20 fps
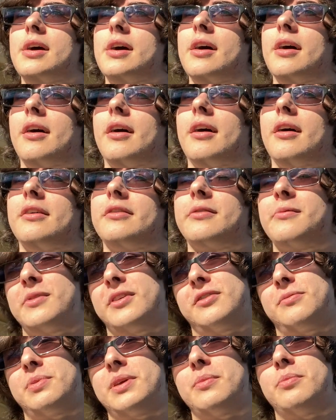Some of
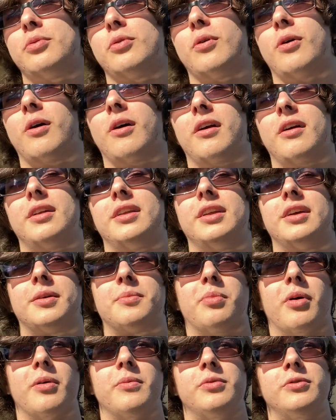these people are
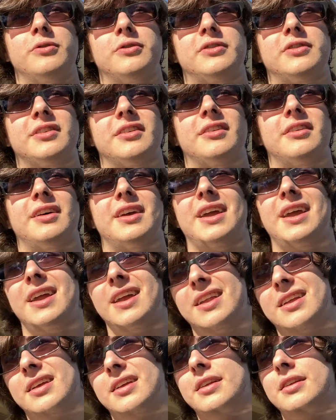Nick Barbusa,
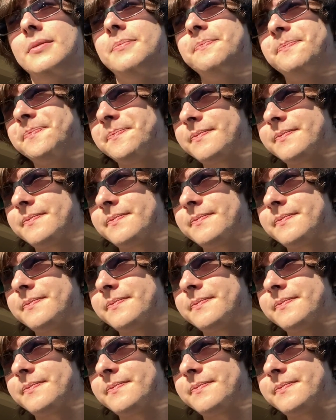Aiden,